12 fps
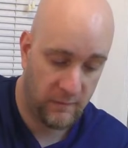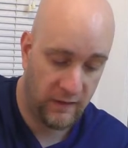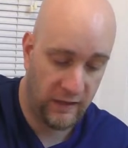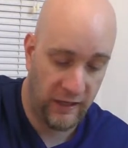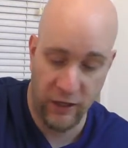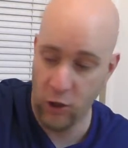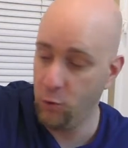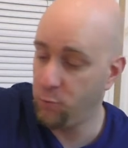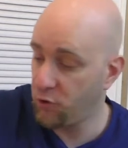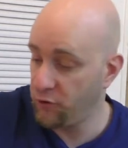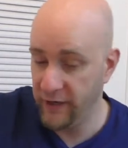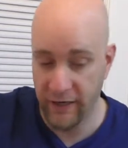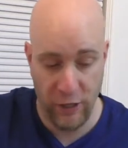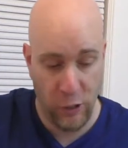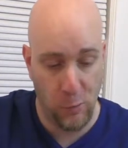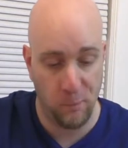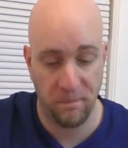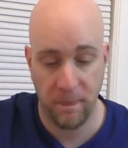Neato
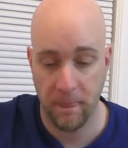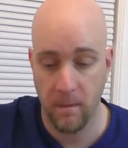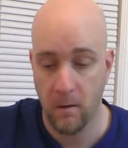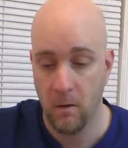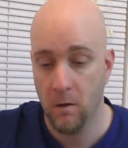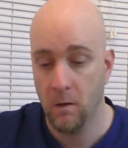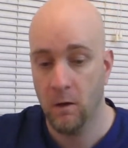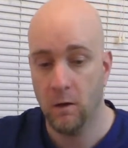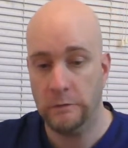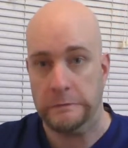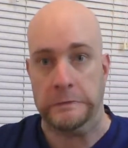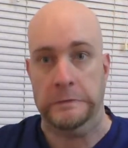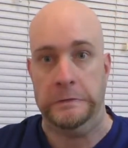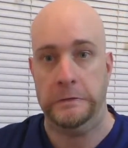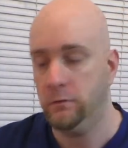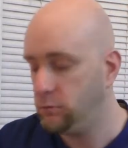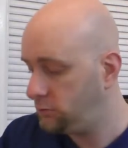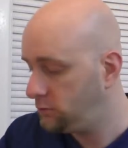burrito.
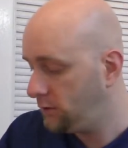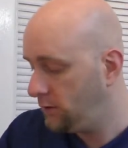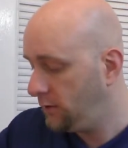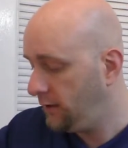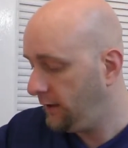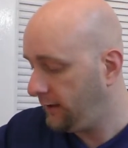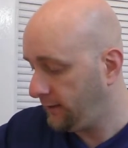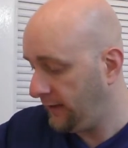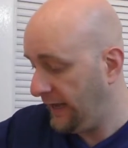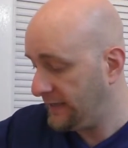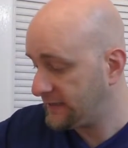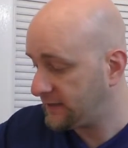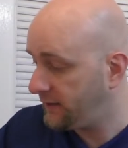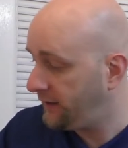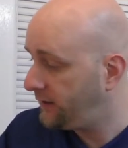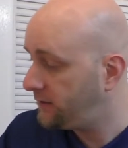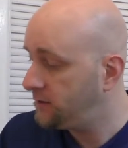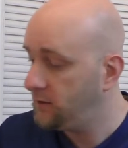Ooh. And
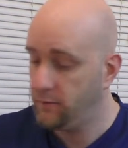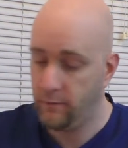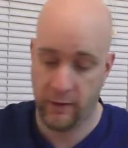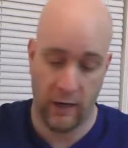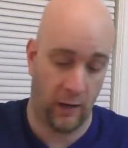lastly, we got